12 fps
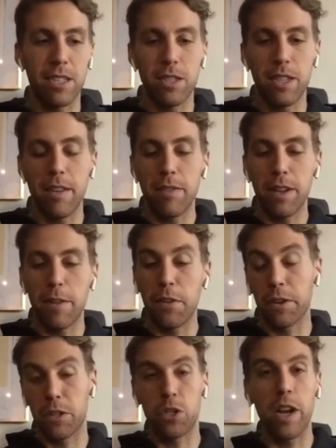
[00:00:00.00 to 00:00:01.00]
even if
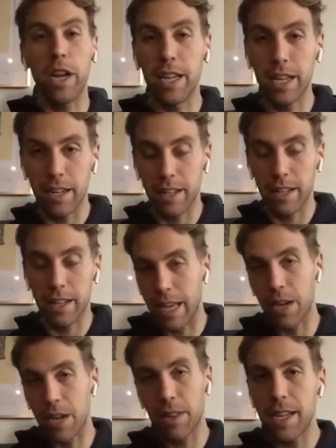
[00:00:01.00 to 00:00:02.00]
you're training
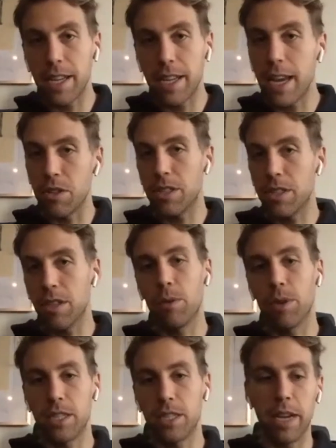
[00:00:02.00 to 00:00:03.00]
later in the day, you still
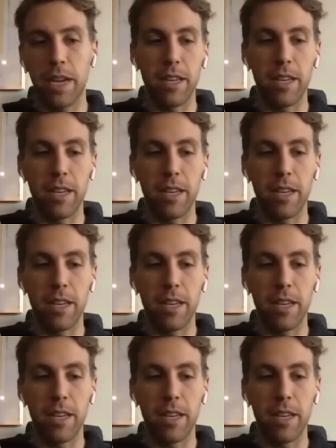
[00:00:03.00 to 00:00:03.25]
want to do that.